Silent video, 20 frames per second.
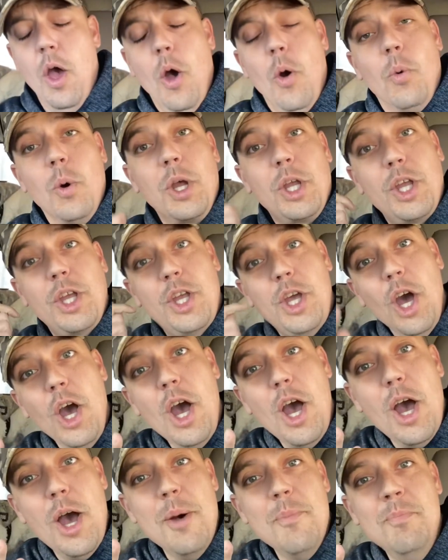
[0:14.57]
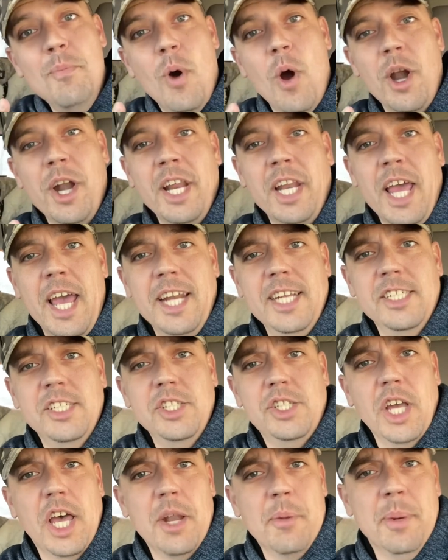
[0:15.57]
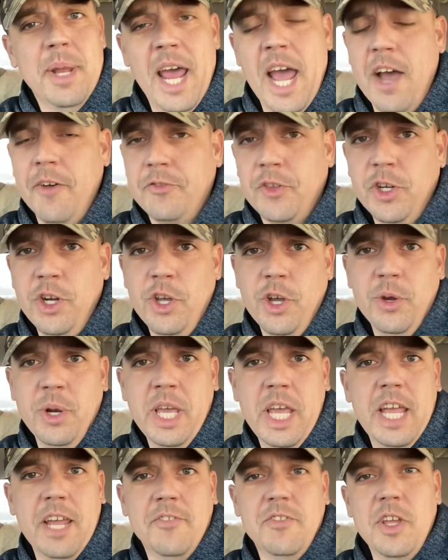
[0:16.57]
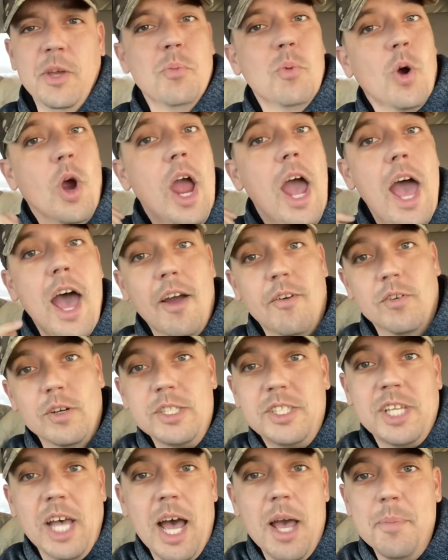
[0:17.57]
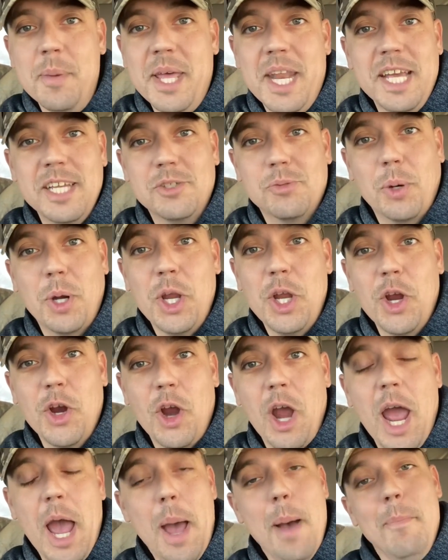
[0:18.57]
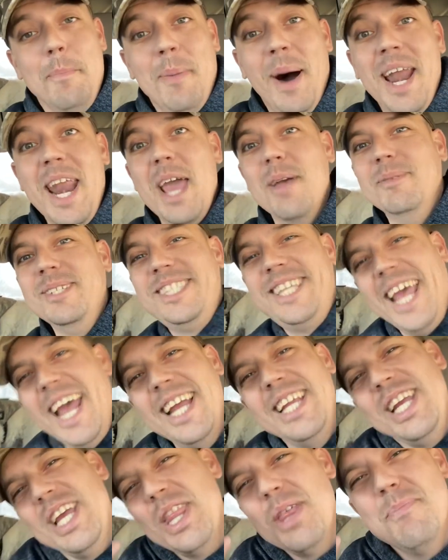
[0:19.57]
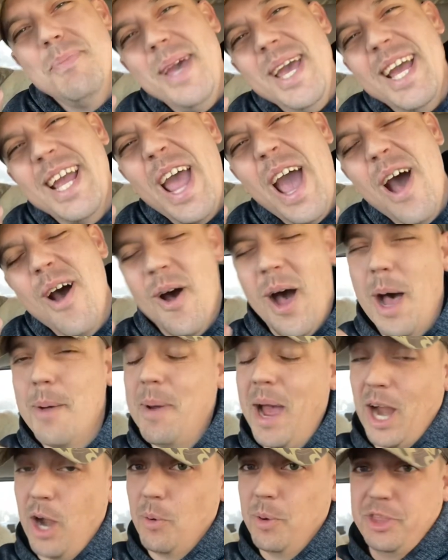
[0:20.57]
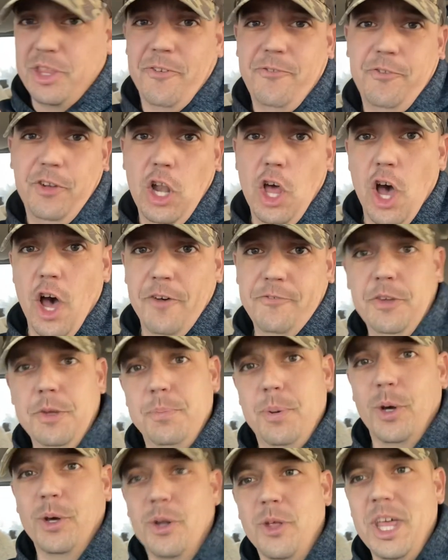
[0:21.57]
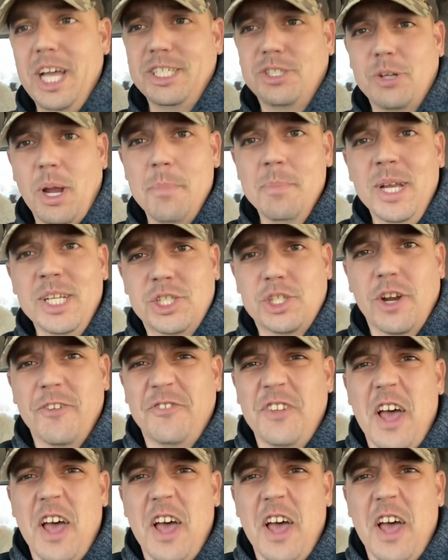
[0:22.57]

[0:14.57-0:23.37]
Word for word: Well, good morning, ladies and gentlemen, afternoon, evening, wherever time it is where you're at. My name is Daniel the Big O. I'm out here with the fluffy poodle. That's right, Mr.